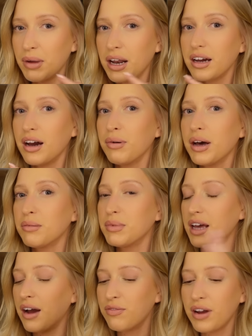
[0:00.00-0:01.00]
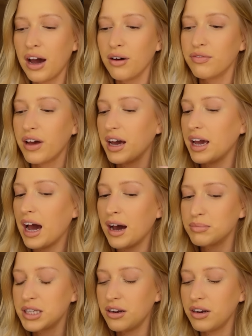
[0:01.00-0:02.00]
Like I wear them with every outfit, I
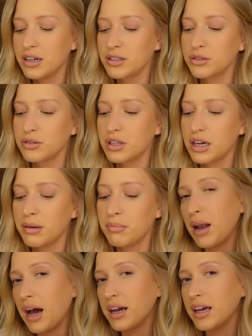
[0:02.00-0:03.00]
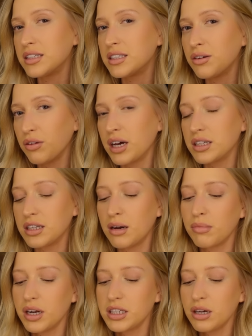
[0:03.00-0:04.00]
absolutely adore them. Black is not that
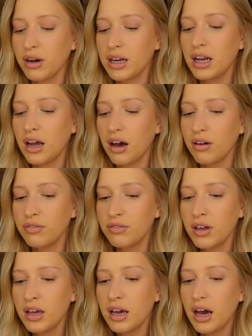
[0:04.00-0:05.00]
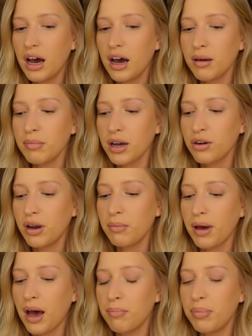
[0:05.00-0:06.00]
summery, so I'd love a cream pair.